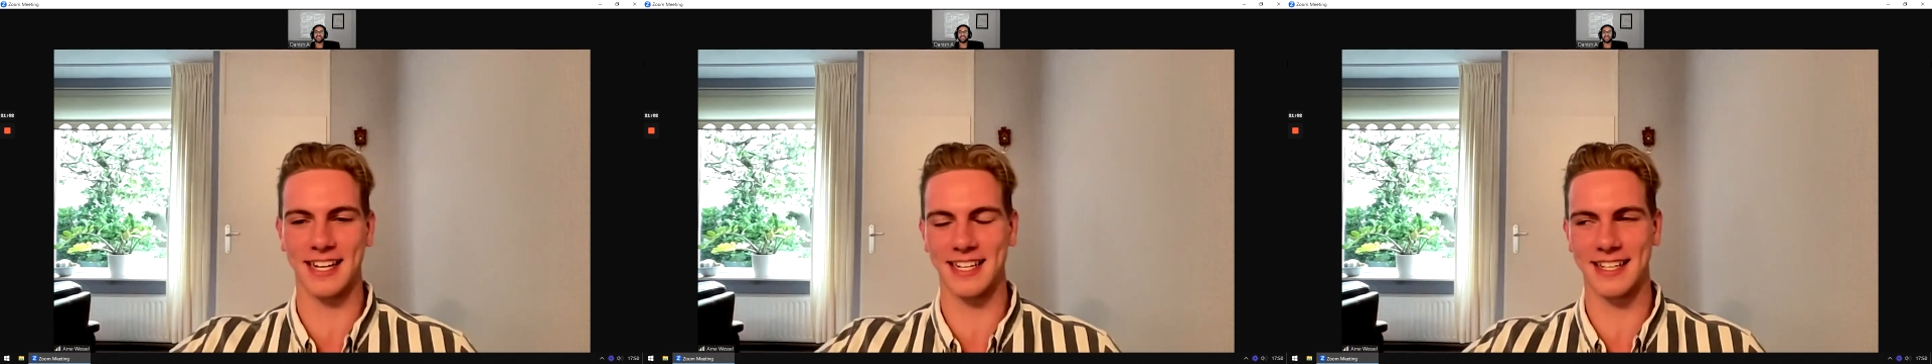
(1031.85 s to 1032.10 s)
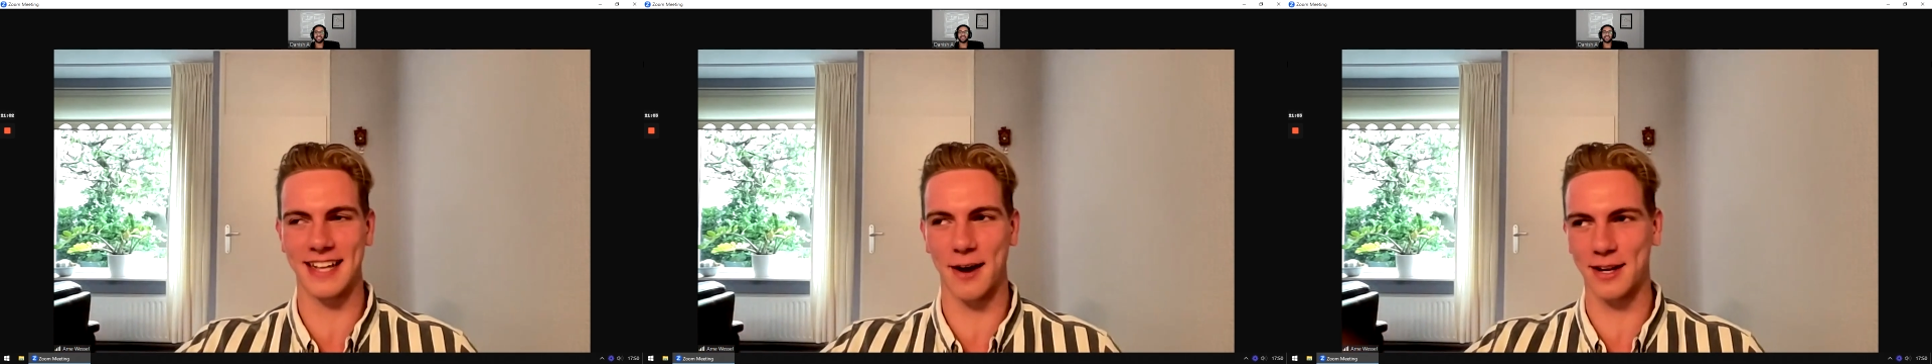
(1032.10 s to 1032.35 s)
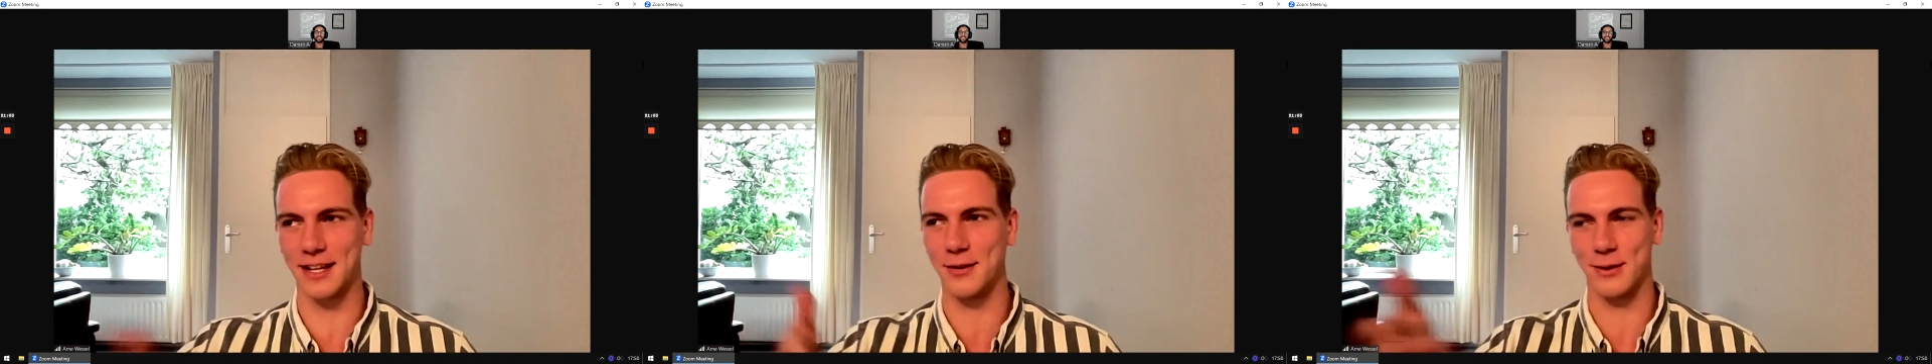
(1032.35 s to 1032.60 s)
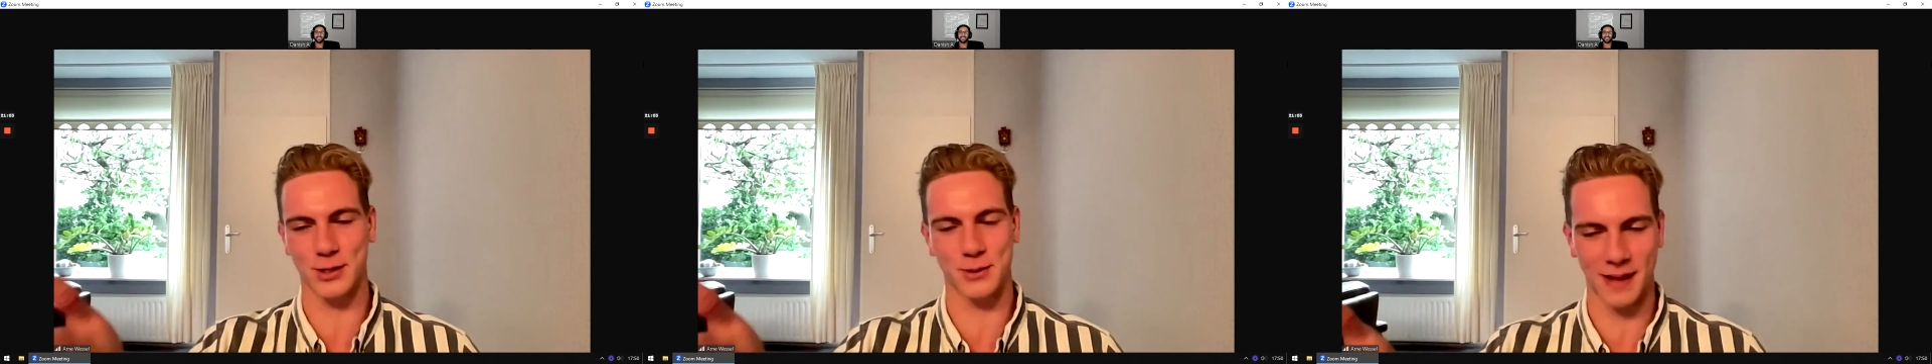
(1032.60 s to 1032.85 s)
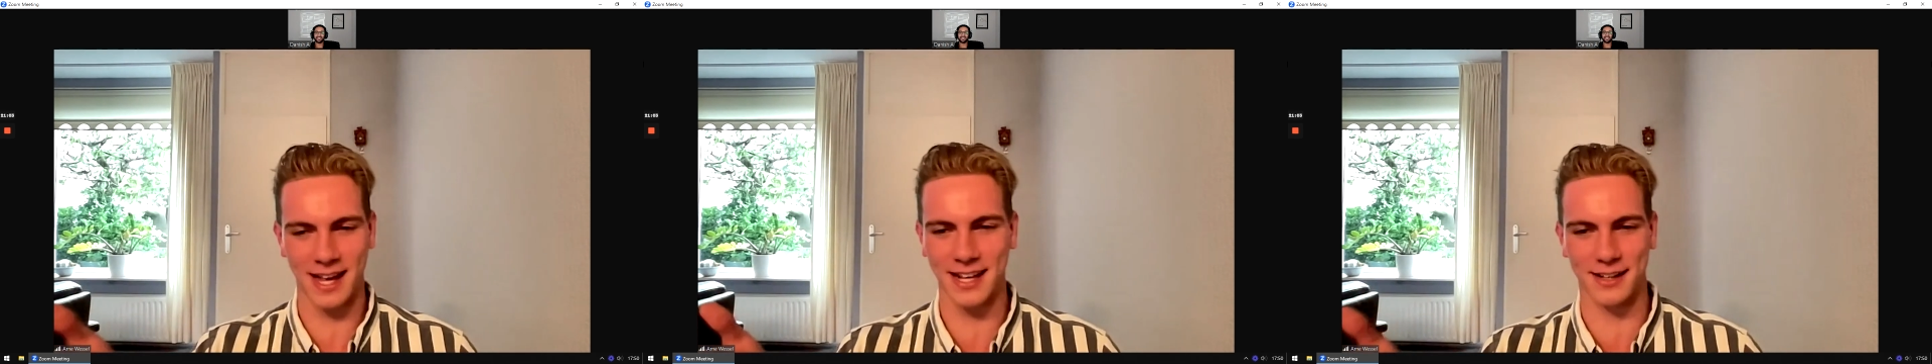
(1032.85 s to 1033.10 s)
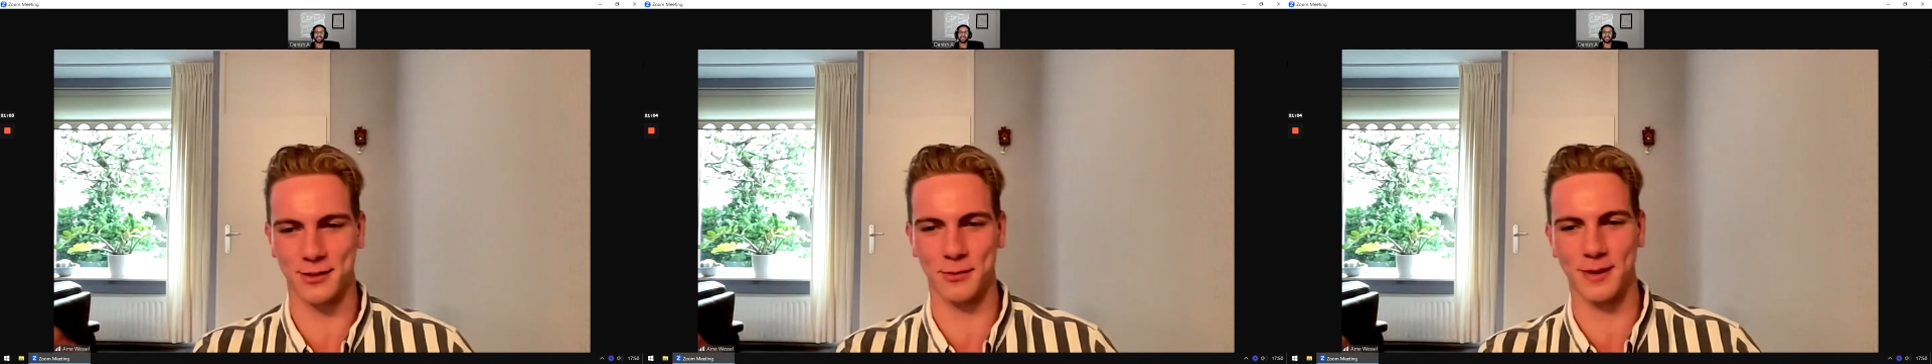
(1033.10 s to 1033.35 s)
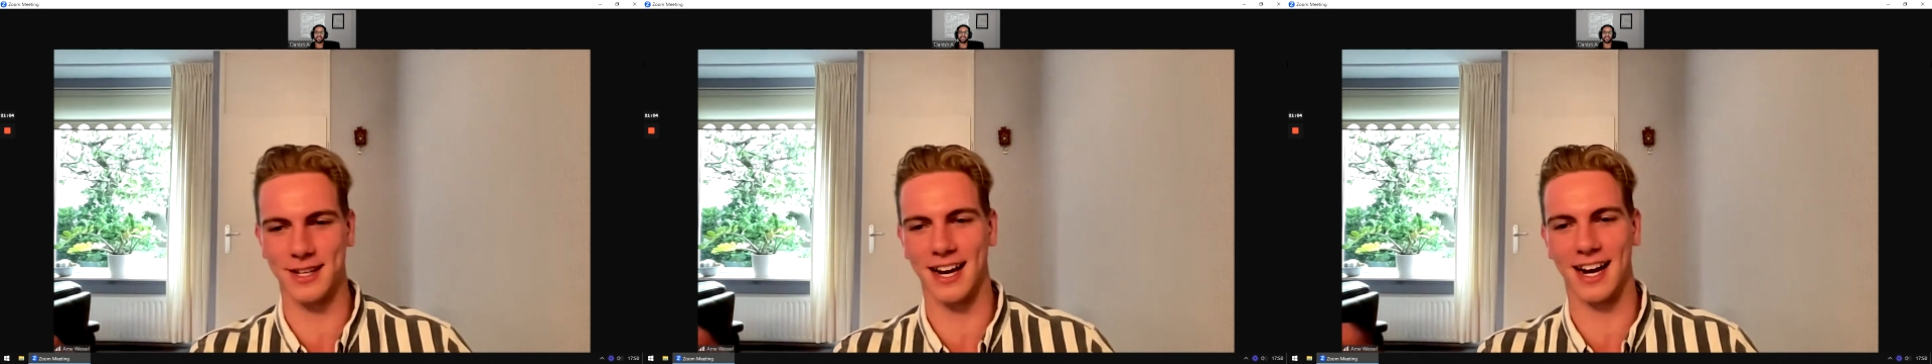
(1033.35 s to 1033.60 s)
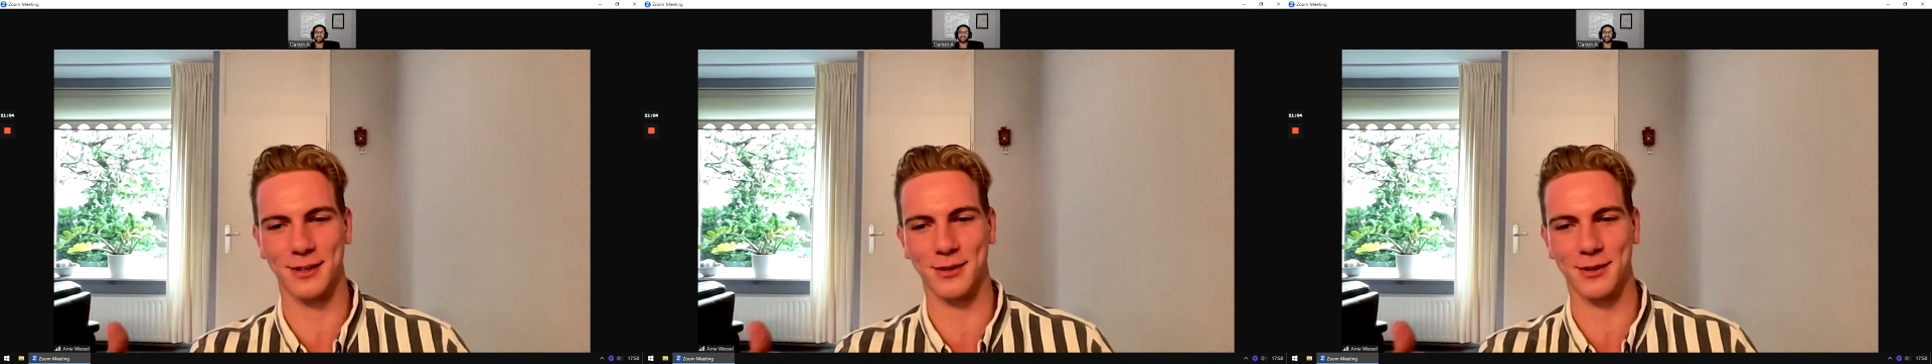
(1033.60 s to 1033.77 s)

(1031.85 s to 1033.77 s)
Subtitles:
now that you explain it to me, I do